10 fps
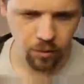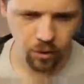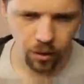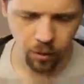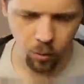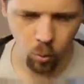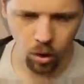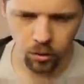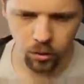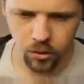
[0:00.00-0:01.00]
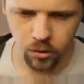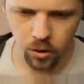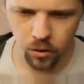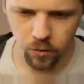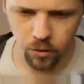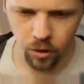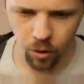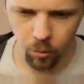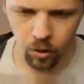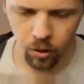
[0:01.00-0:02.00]
I think Wally discovered
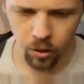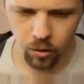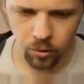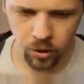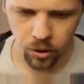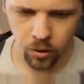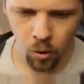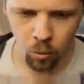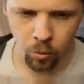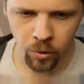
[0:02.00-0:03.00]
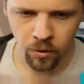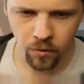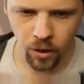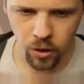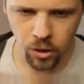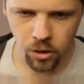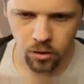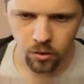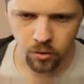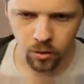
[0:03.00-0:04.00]
them. There was like a gnome
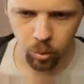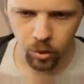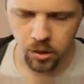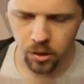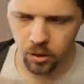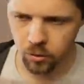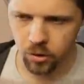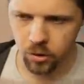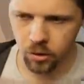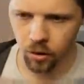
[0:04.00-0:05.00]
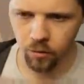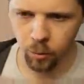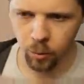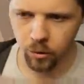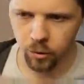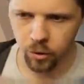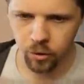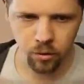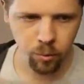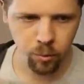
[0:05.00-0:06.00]
convention someplace, and there was just a ton of them, and there
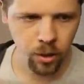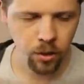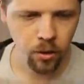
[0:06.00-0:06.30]
shouldn't have been.